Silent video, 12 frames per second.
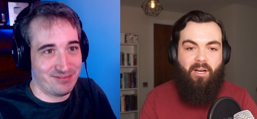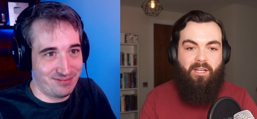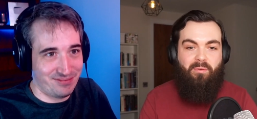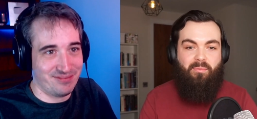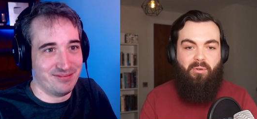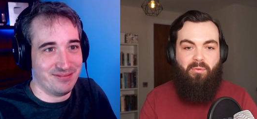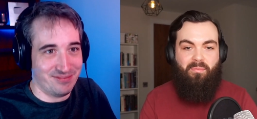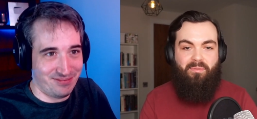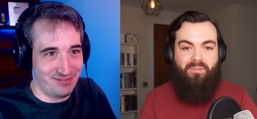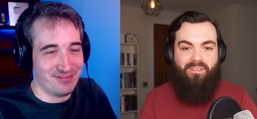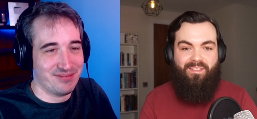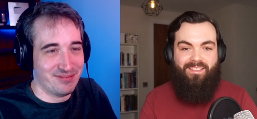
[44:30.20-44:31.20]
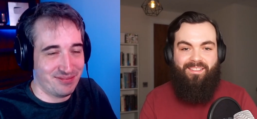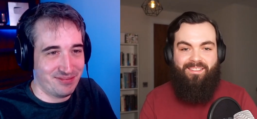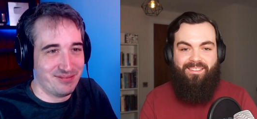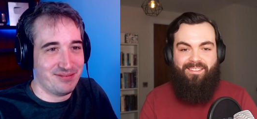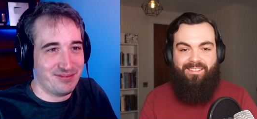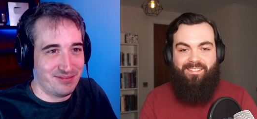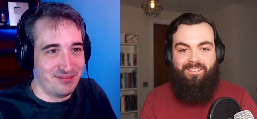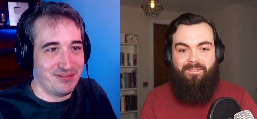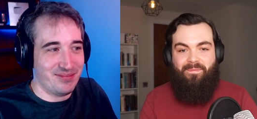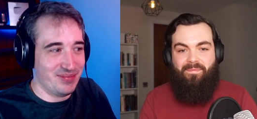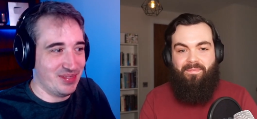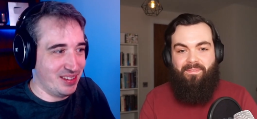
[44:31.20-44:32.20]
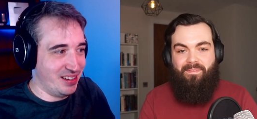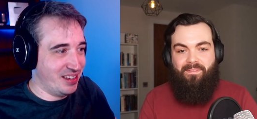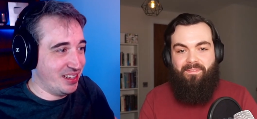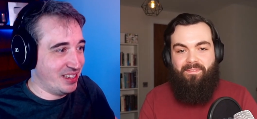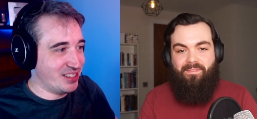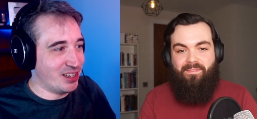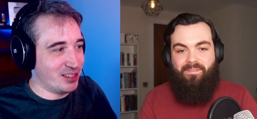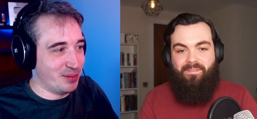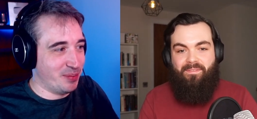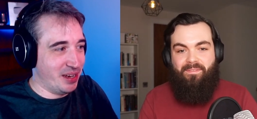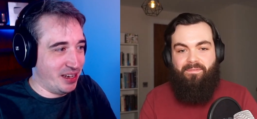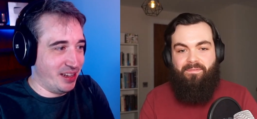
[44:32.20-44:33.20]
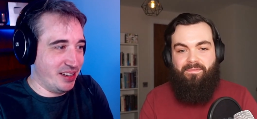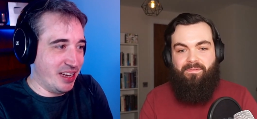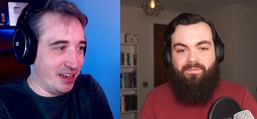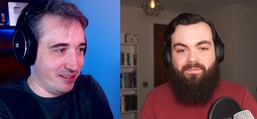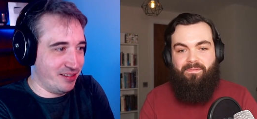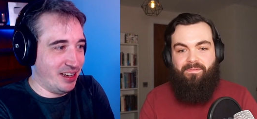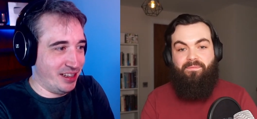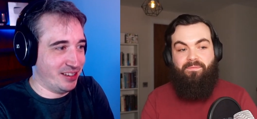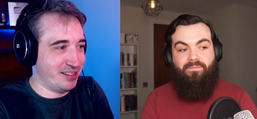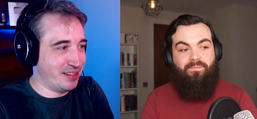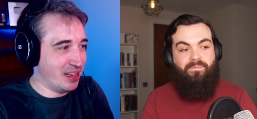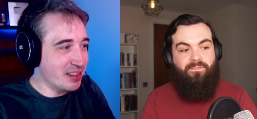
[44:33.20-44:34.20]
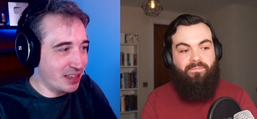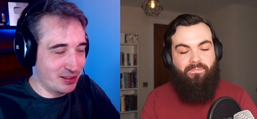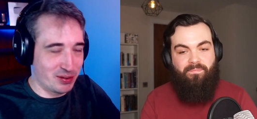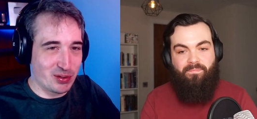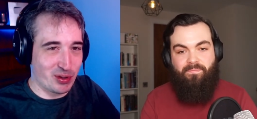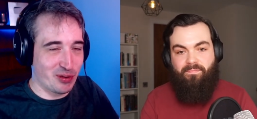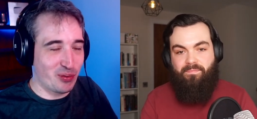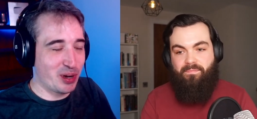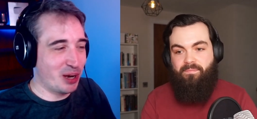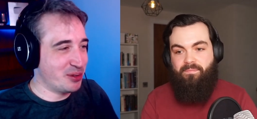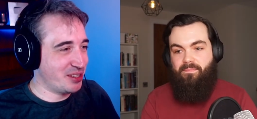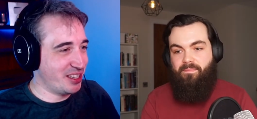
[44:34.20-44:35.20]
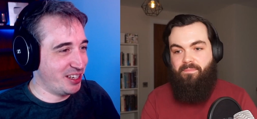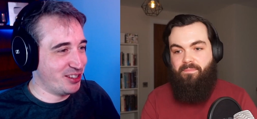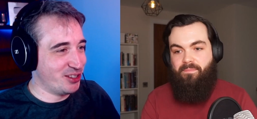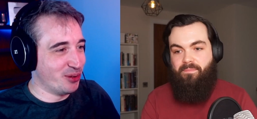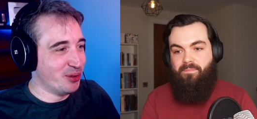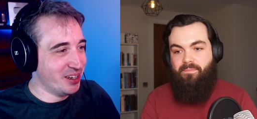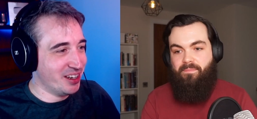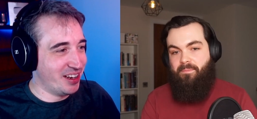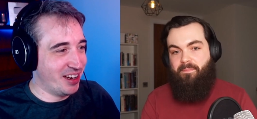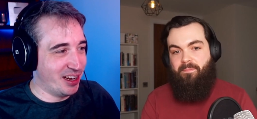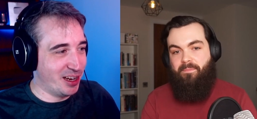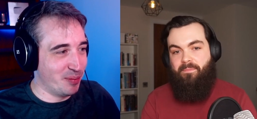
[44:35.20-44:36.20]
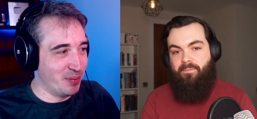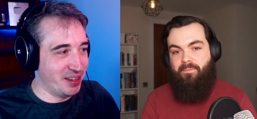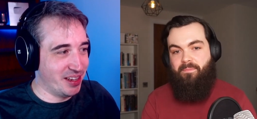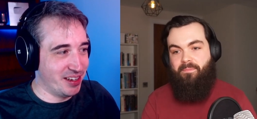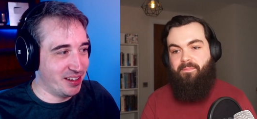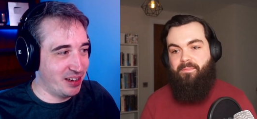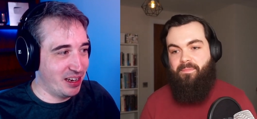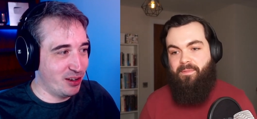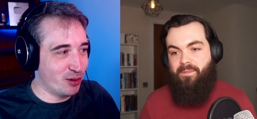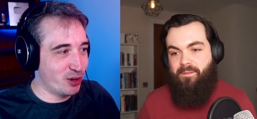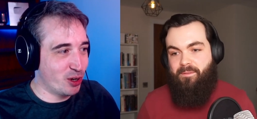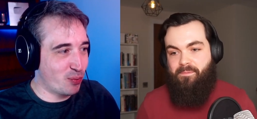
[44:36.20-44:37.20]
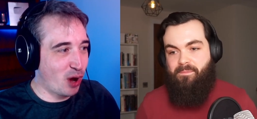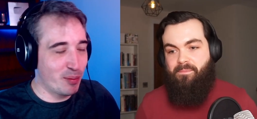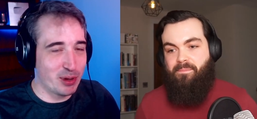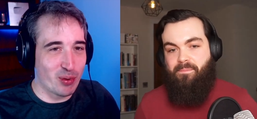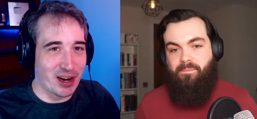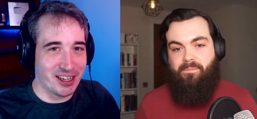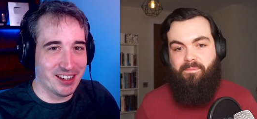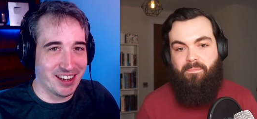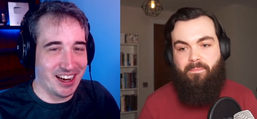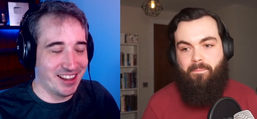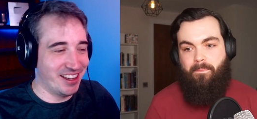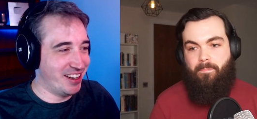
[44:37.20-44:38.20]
Speaker 1: kind mm-hmm. of tough.
Speaker 2: Yeah, that's awesome. And uh, yeah, I think that, that's sort of what I was thinking too. Um, in that you're you're probably ready, and then